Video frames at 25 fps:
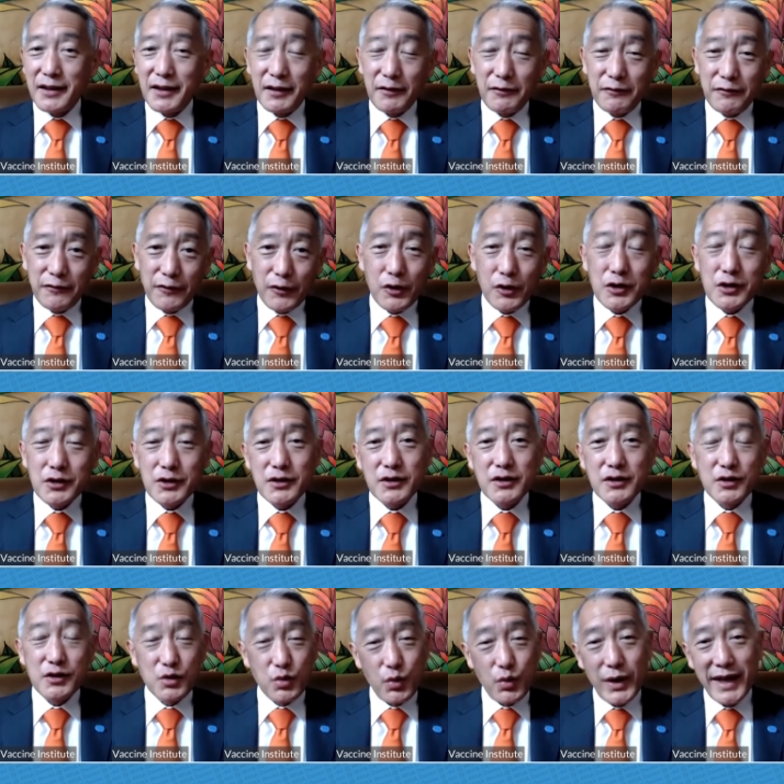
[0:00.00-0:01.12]
the
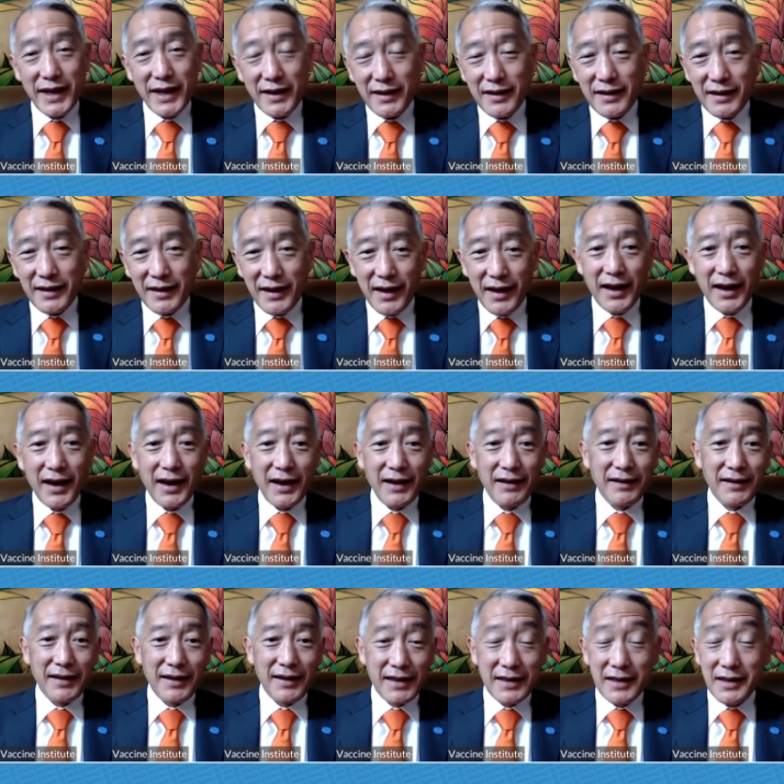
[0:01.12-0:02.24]
first swing uh,
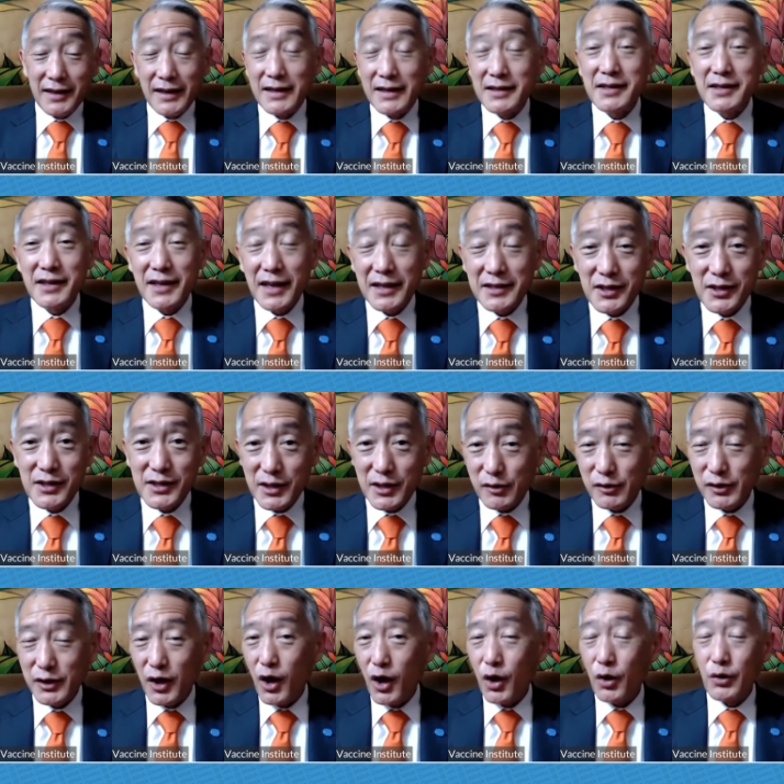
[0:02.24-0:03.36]
isn't
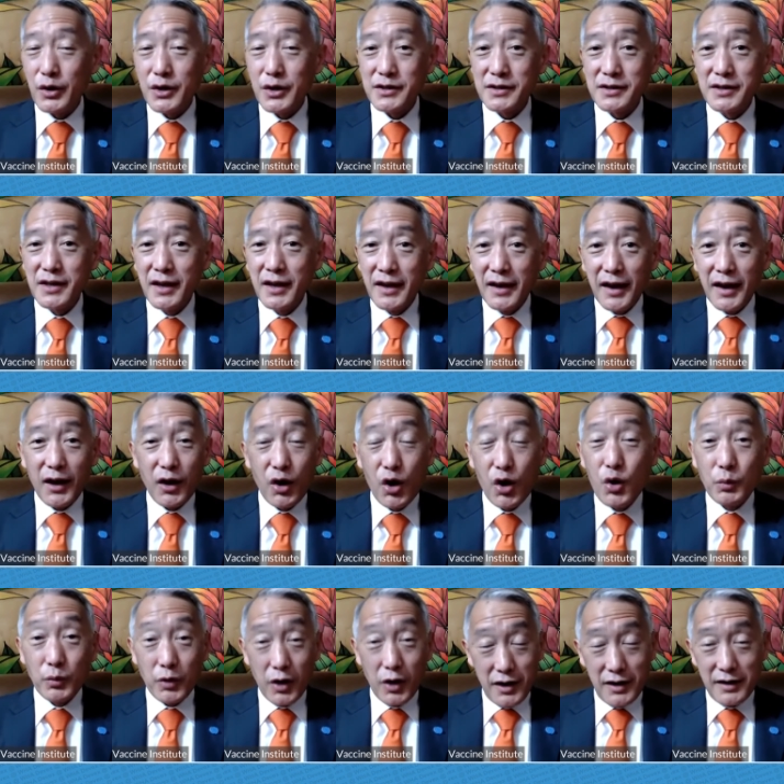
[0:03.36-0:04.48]
necessarily always a
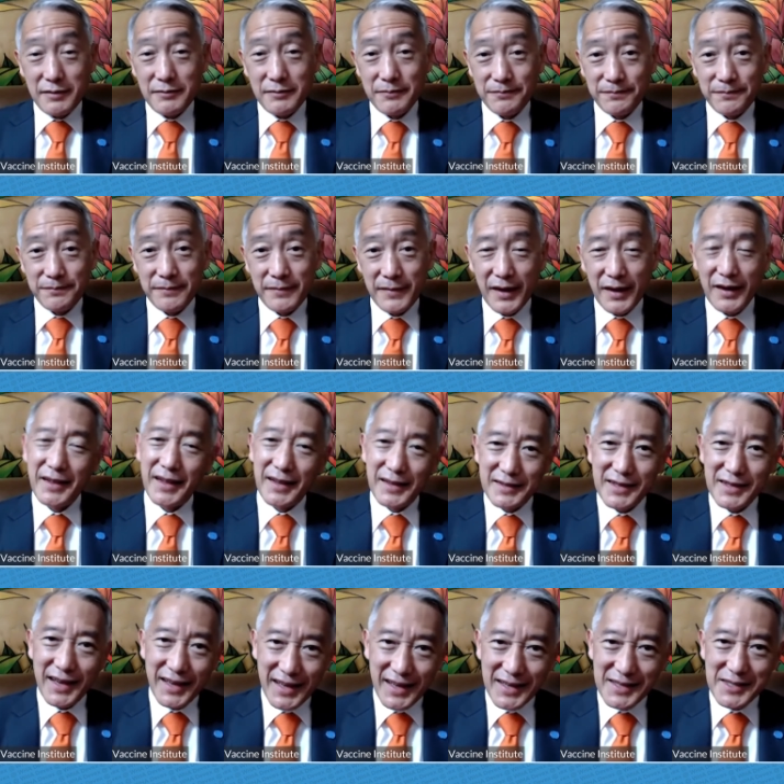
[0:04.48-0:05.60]
home run.
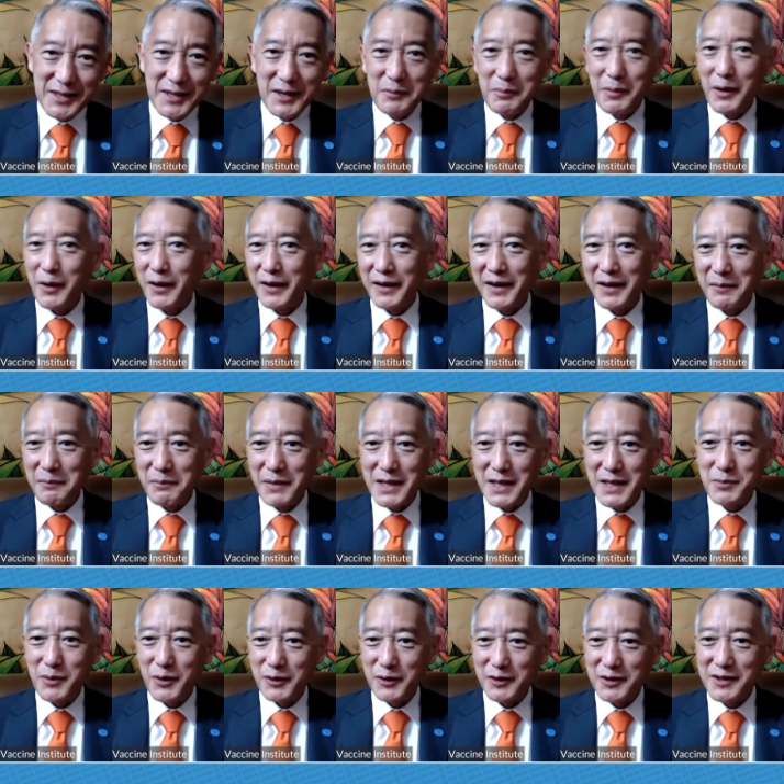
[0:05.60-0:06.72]
That's, I guess, an American
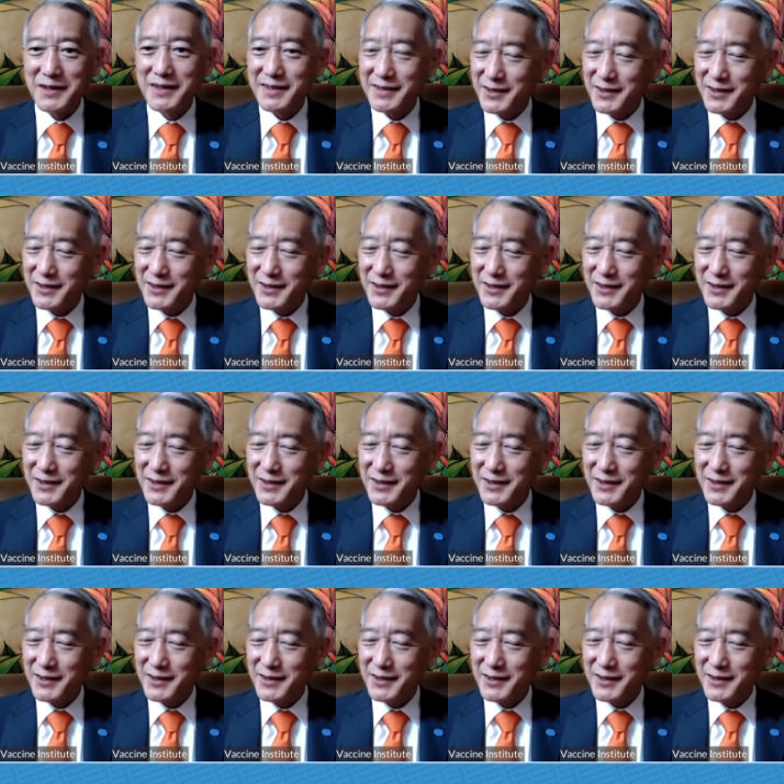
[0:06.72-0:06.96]
baseball